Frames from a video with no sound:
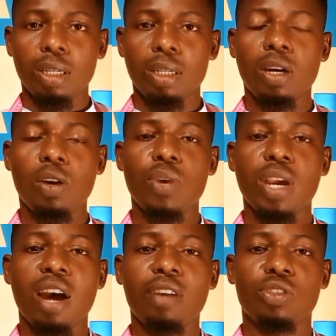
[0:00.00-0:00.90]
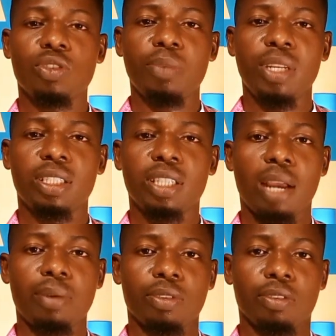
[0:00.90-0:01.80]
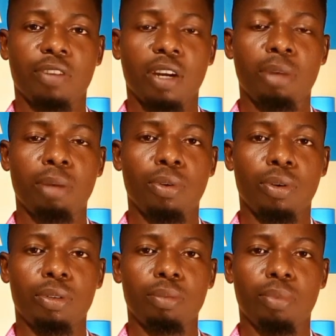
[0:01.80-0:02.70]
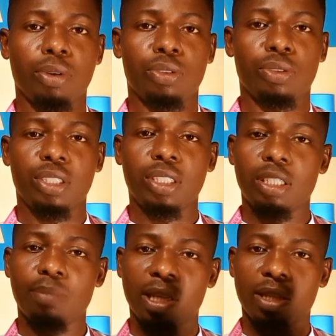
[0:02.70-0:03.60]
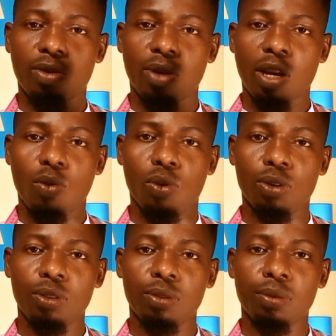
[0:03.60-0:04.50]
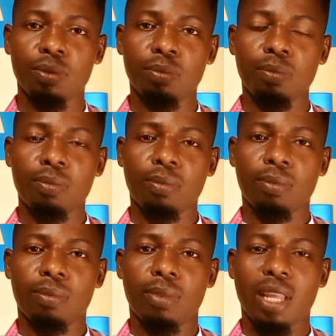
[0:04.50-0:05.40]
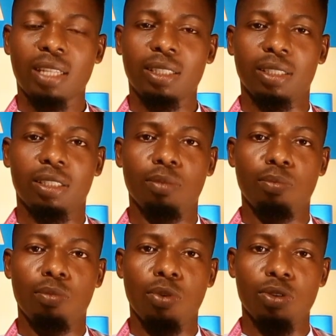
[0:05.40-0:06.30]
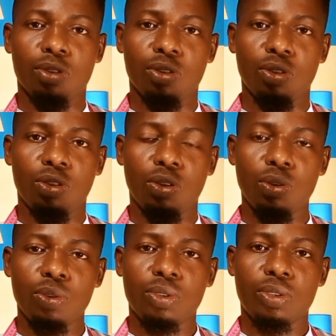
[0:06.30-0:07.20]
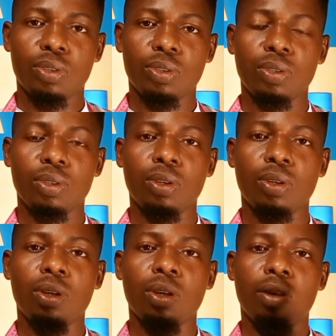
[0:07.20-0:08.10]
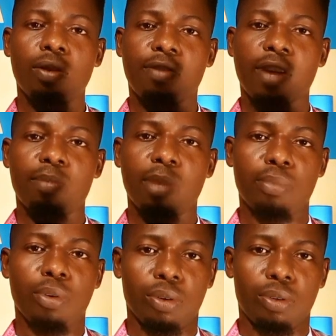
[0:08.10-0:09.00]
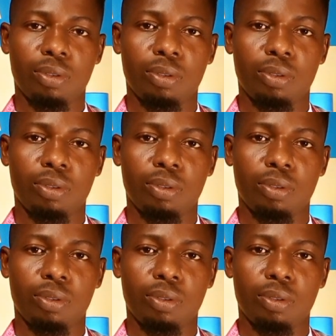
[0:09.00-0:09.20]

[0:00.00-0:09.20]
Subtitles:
Now we have so many types of fiberboard, but you see this particular one, that is the most used fiberboard.